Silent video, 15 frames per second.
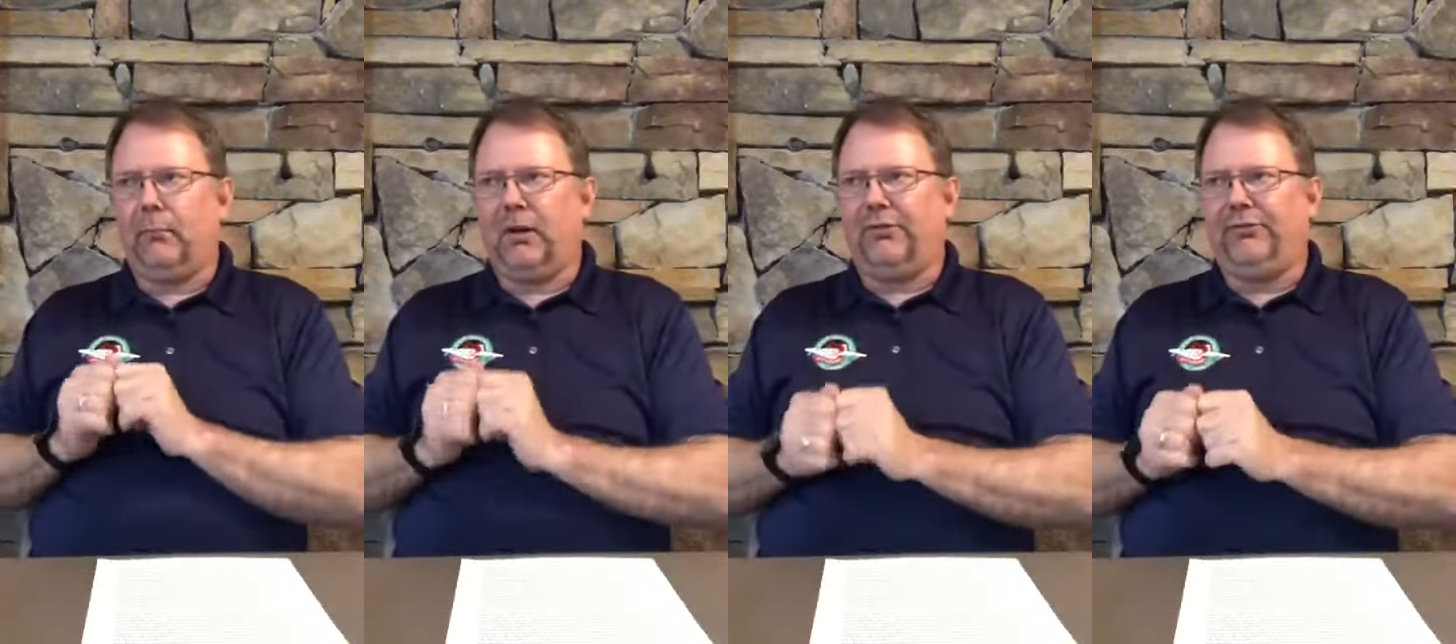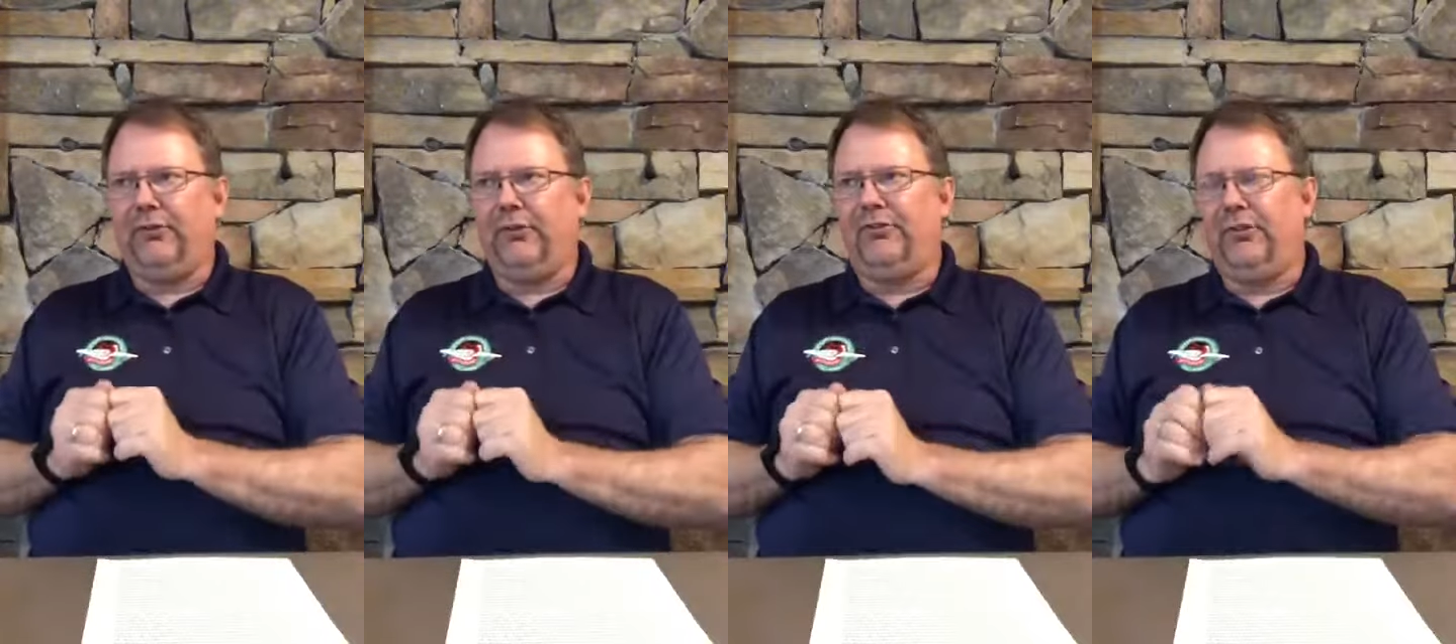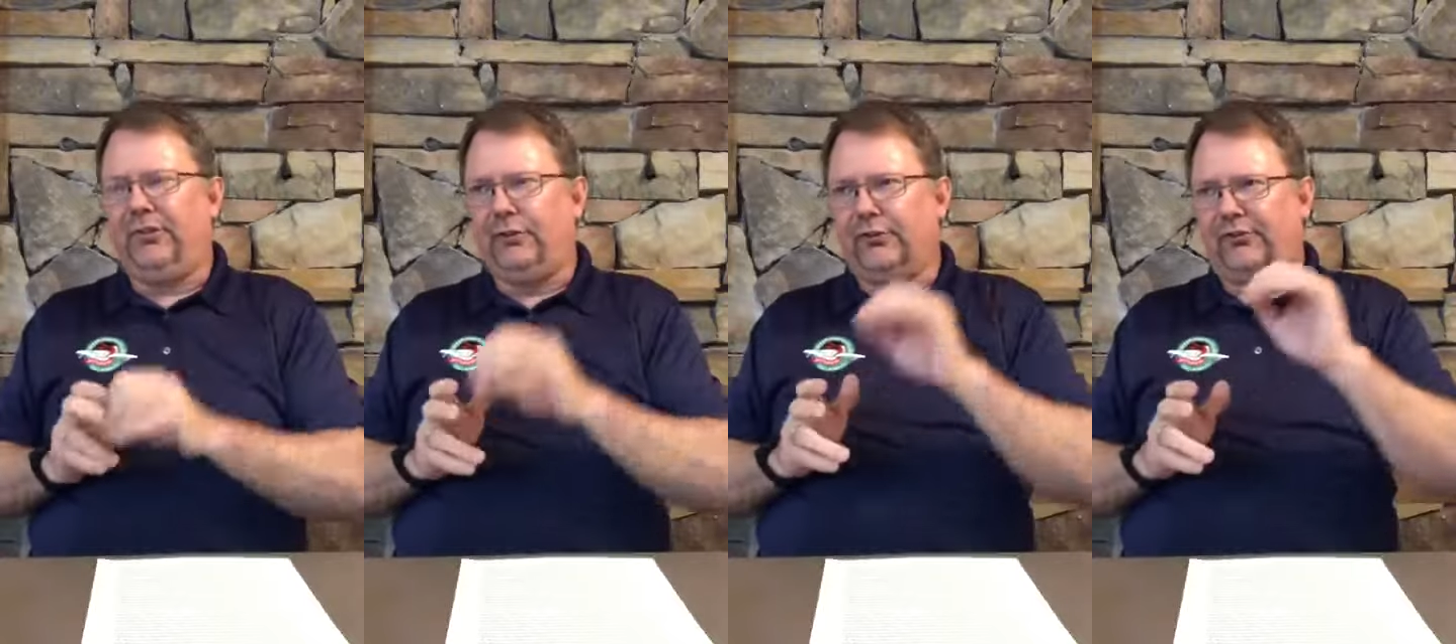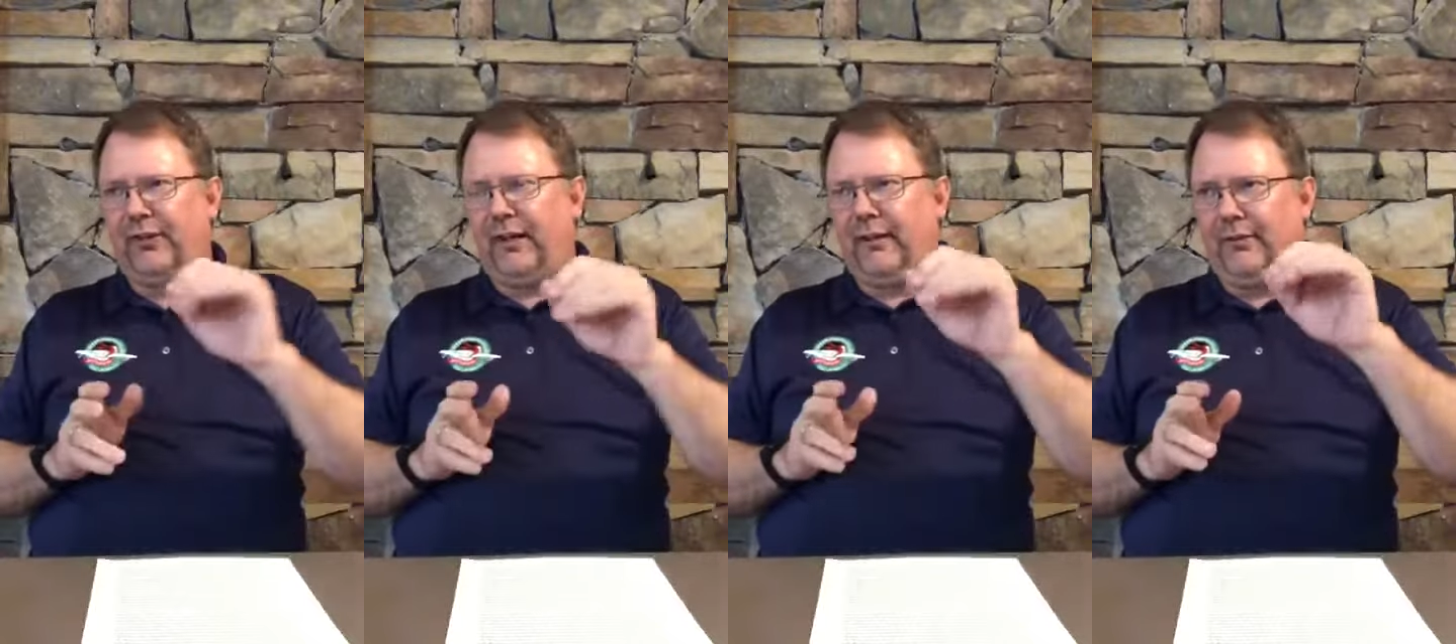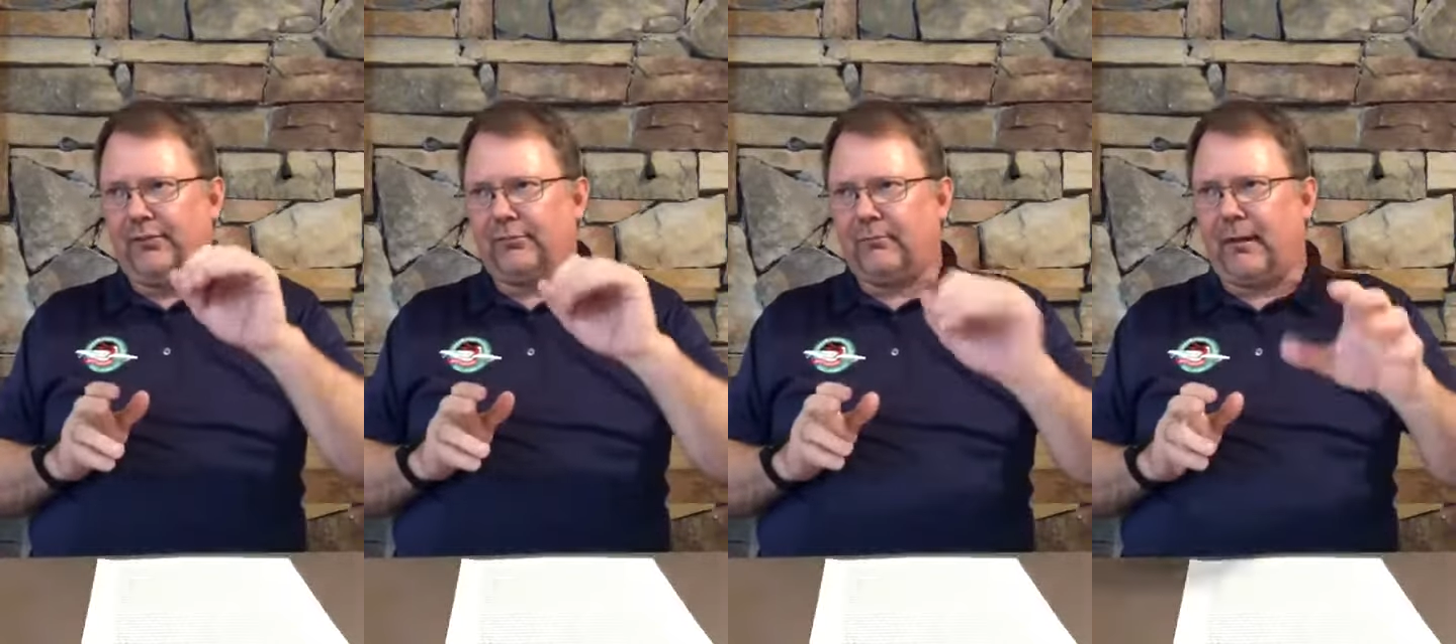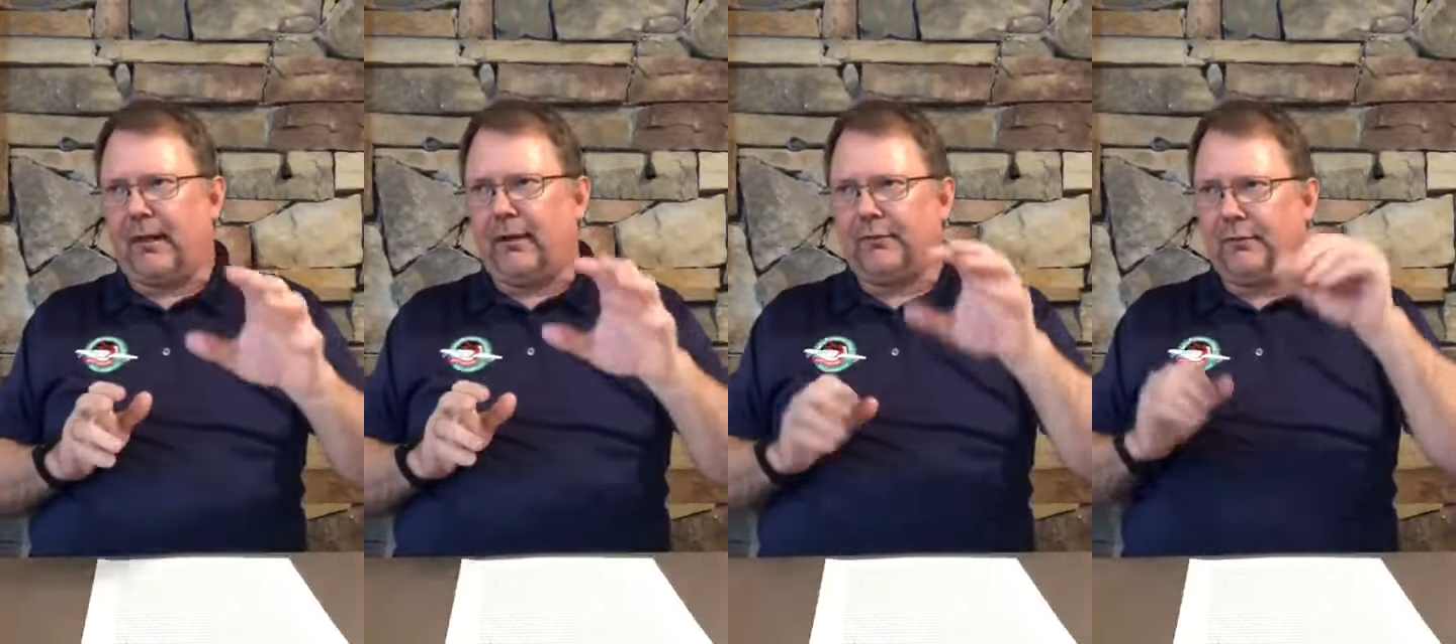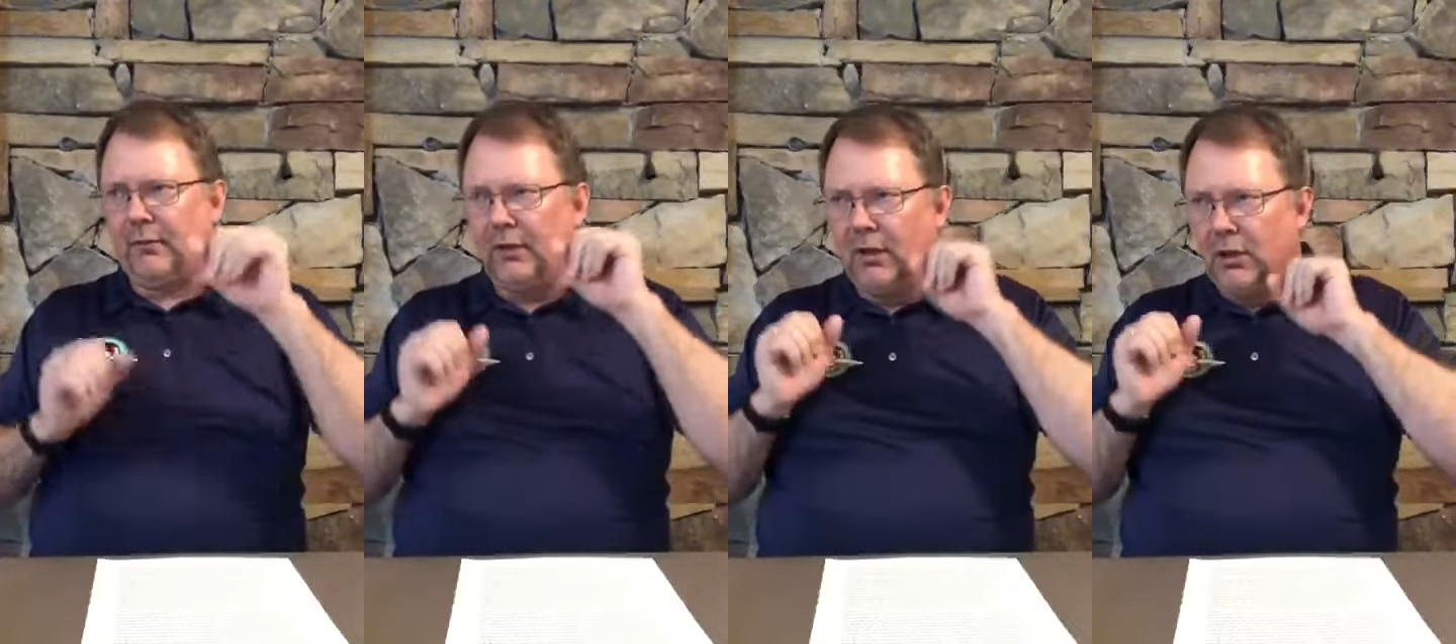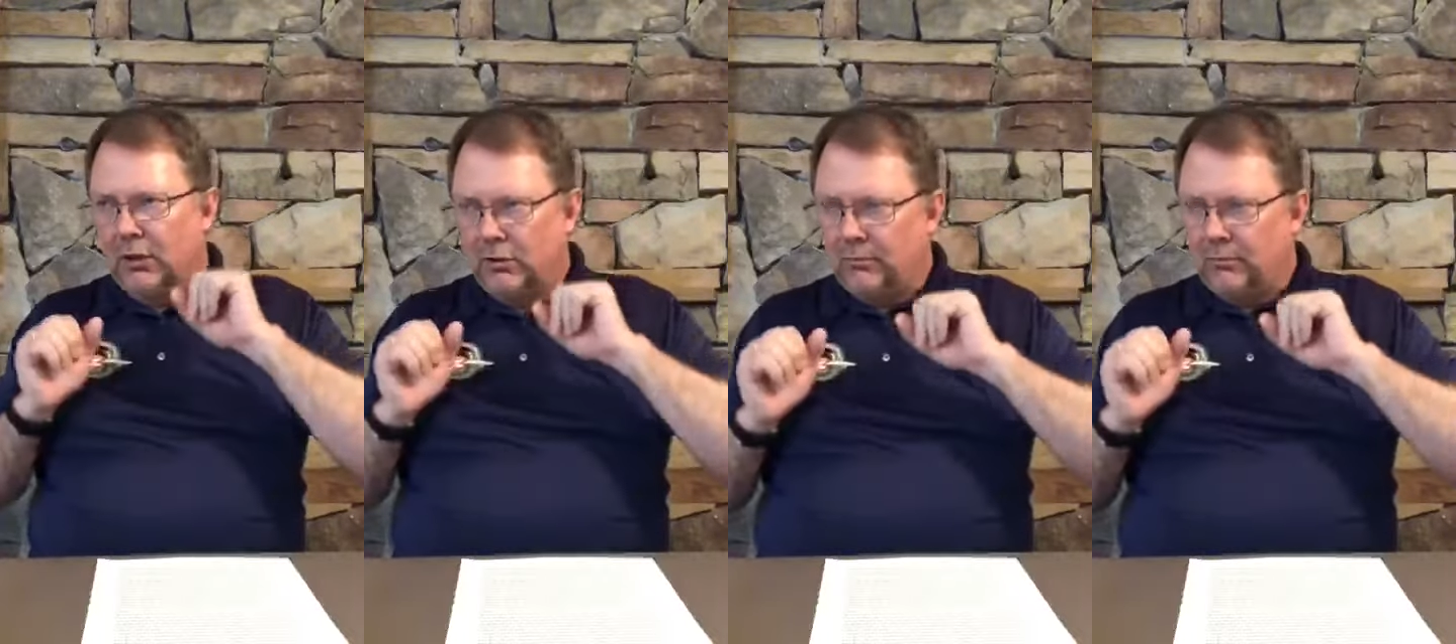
mustard seed, you'll say to this mountain,